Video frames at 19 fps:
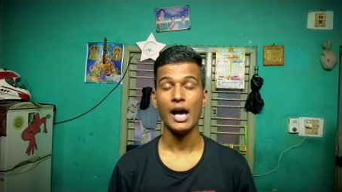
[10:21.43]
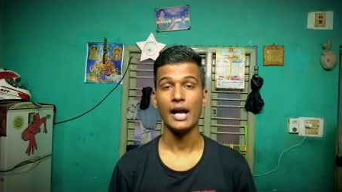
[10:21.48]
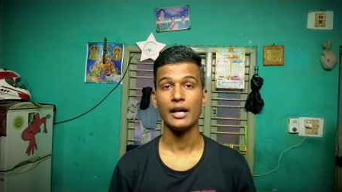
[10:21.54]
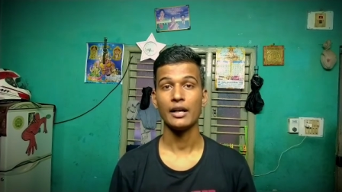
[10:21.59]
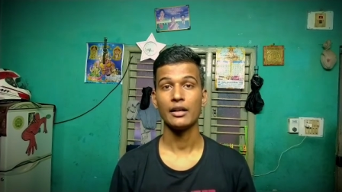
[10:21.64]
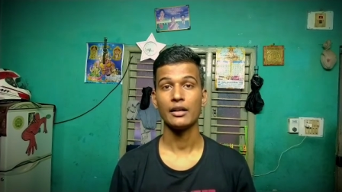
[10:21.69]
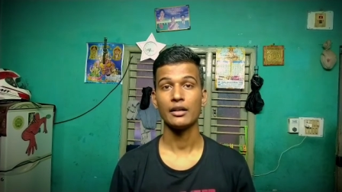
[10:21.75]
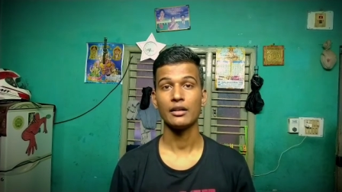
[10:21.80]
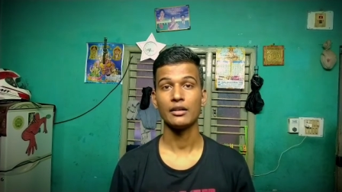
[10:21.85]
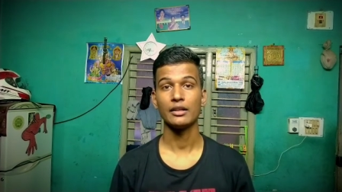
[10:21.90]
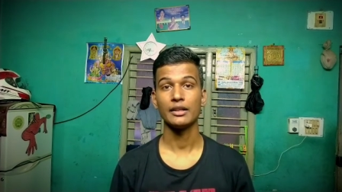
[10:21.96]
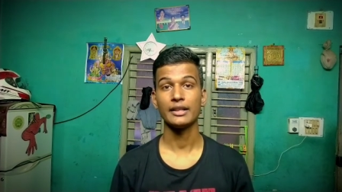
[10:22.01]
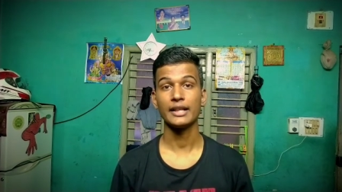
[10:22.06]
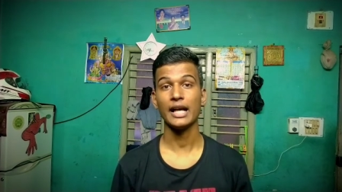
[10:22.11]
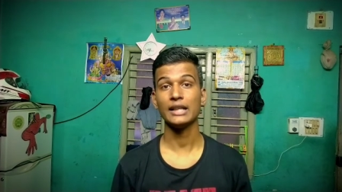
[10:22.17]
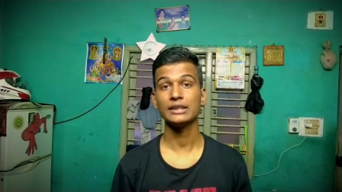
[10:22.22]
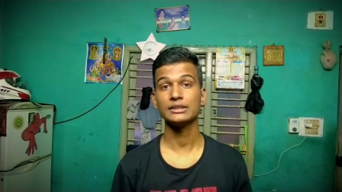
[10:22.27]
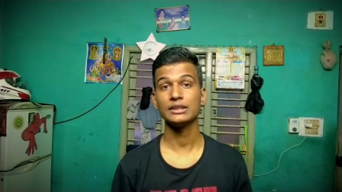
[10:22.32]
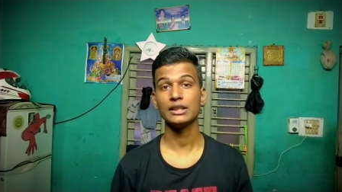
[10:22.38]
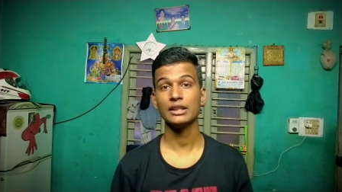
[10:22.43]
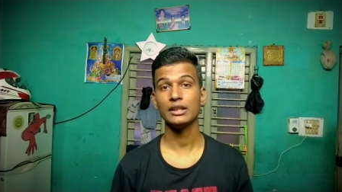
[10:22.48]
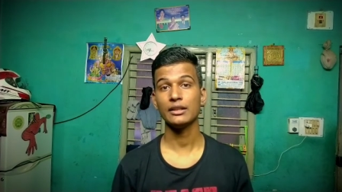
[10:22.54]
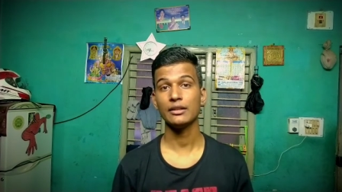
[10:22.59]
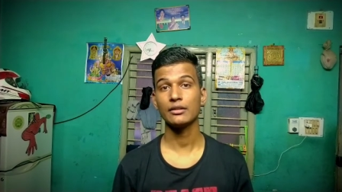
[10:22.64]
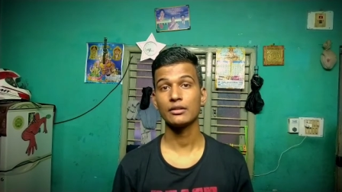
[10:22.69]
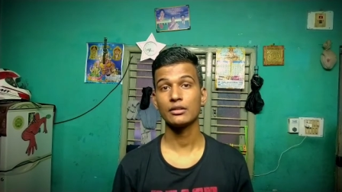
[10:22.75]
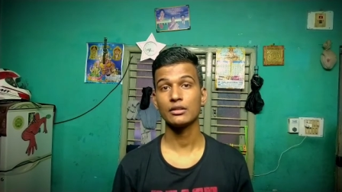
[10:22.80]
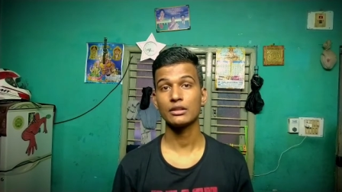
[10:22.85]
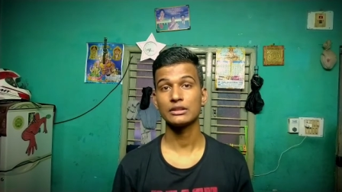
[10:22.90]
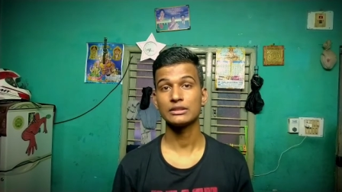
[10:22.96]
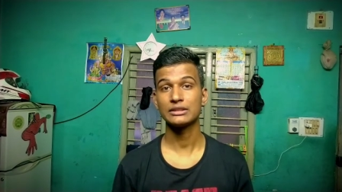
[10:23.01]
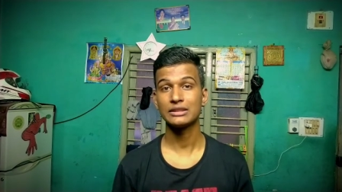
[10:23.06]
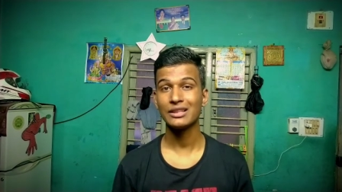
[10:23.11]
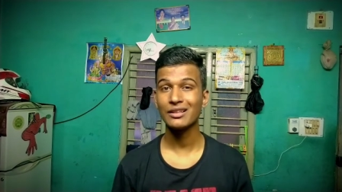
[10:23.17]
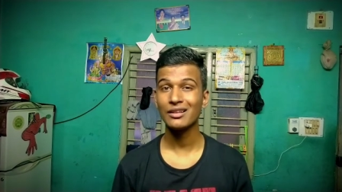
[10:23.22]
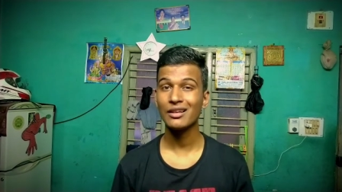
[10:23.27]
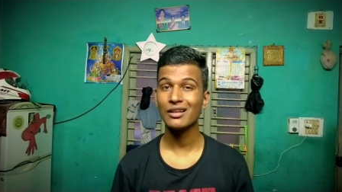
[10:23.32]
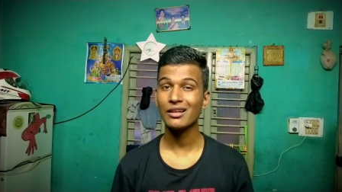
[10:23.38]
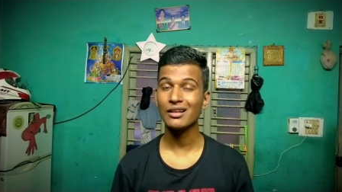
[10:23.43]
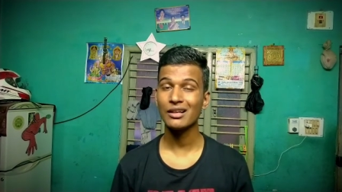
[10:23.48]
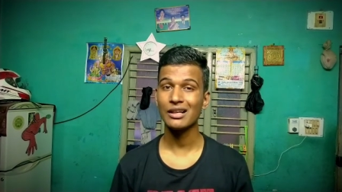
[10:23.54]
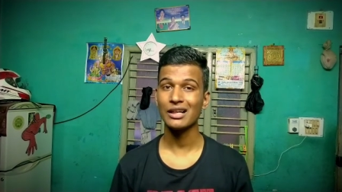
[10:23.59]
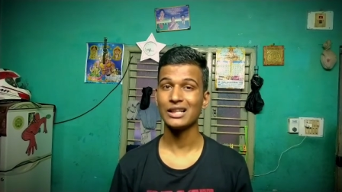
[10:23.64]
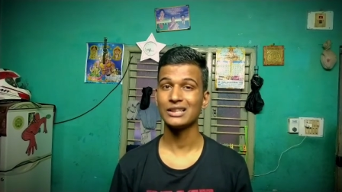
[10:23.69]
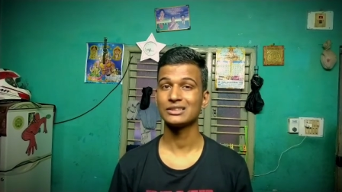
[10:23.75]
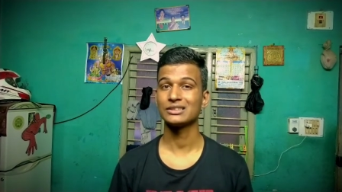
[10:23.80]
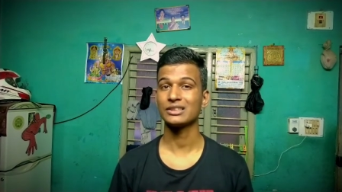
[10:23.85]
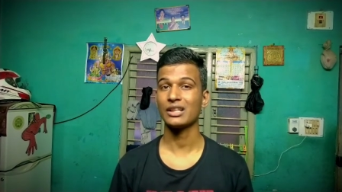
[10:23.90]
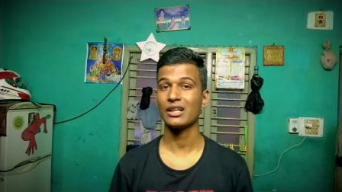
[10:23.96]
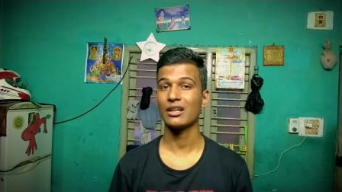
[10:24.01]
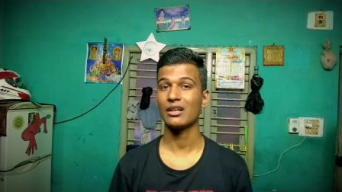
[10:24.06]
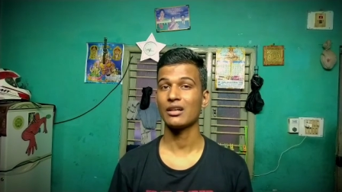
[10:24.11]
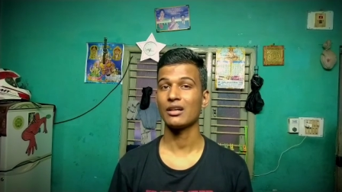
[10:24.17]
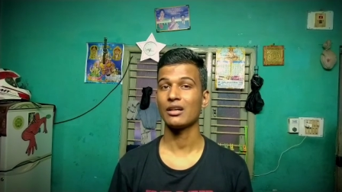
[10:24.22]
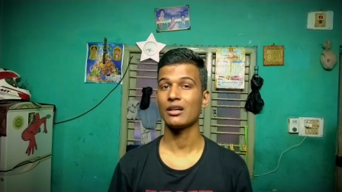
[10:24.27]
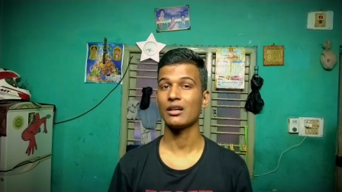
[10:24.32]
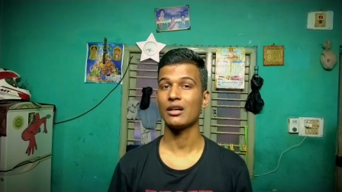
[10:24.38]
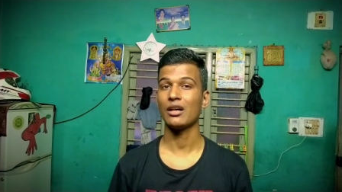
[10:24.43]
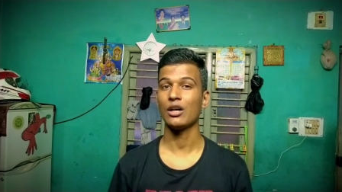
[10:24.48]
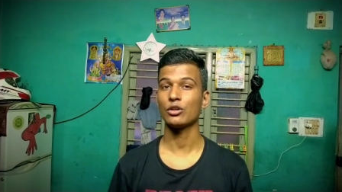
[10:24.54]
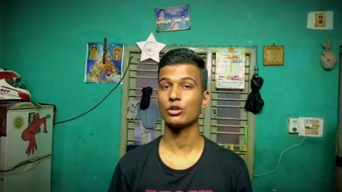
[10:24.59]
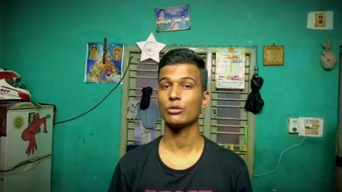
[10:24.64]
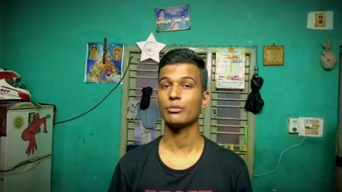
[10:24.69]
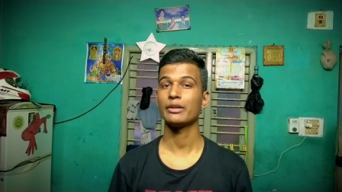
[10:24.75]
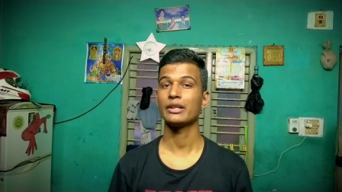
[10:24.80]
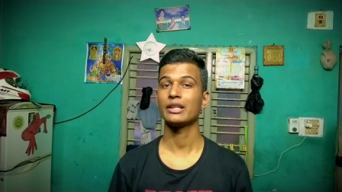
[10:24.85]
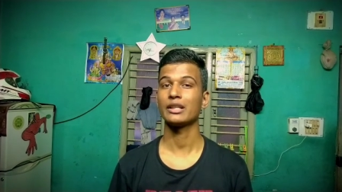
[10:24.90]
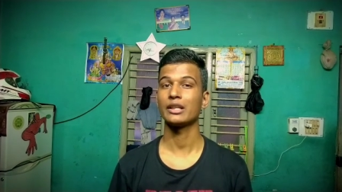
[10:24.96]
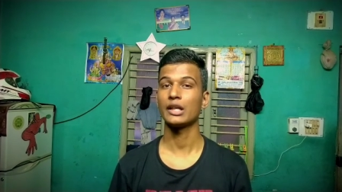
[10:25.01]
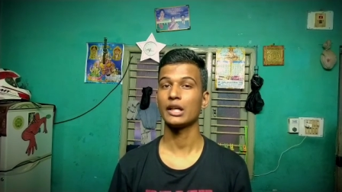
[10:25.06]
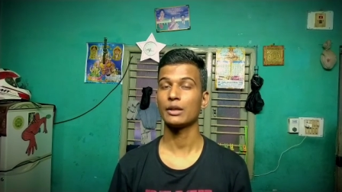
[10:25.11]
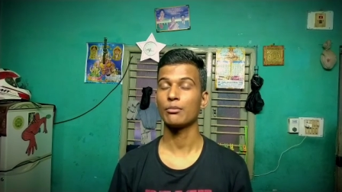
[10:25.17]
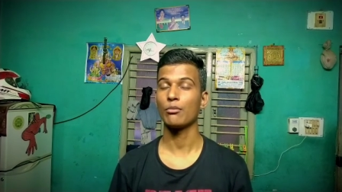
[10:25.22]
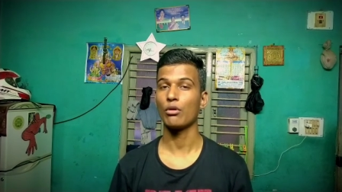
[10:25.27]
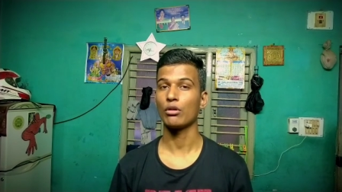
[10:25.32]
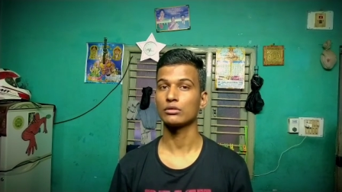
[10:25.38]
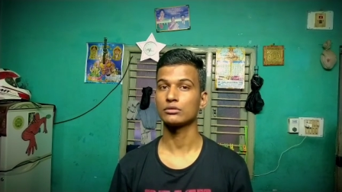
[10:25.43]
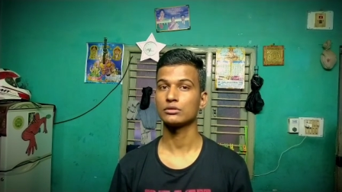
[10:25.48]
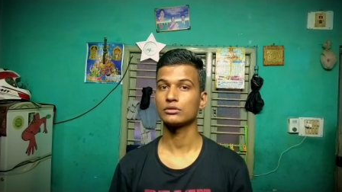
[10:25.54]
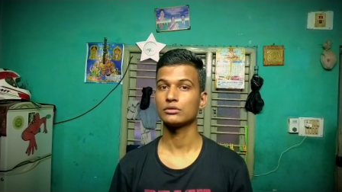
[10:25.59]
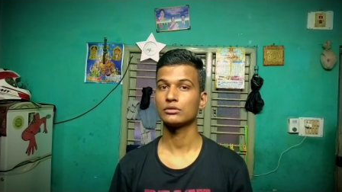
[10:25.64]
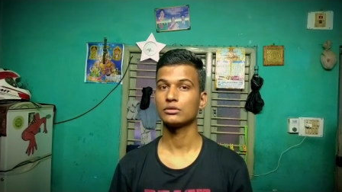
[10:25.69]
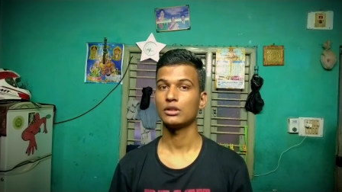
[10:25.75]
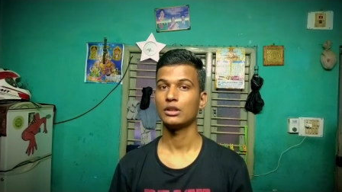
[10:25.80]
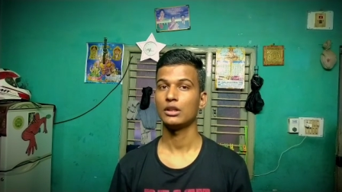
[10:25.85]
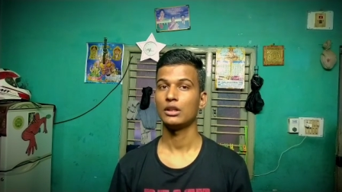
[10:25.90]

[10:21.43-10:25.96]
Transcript: and uh, it has a single clutch automatic gearbox.